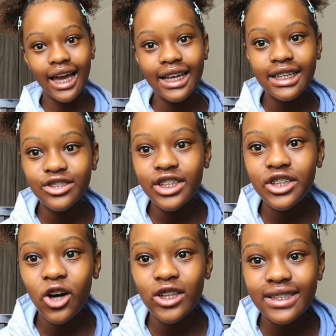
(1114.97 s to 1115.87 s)
I literally
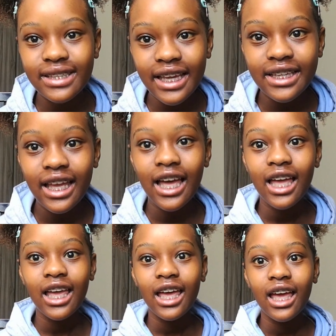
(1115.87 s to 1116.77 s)
can't say
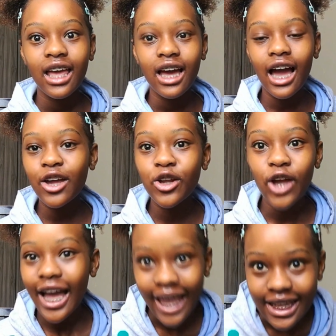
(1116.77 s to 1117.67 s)
I,
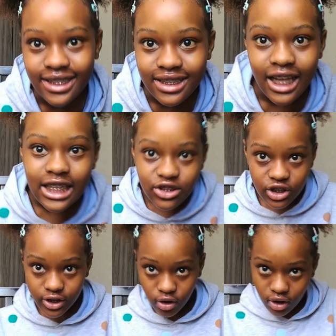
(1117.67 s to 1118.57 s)
I hate it. I
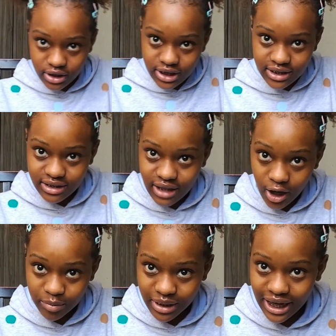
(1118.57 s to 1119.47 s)
literally can't because
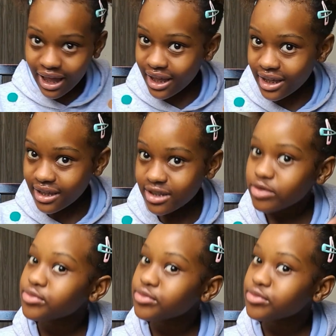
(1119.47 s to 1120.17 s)
I'd be lying.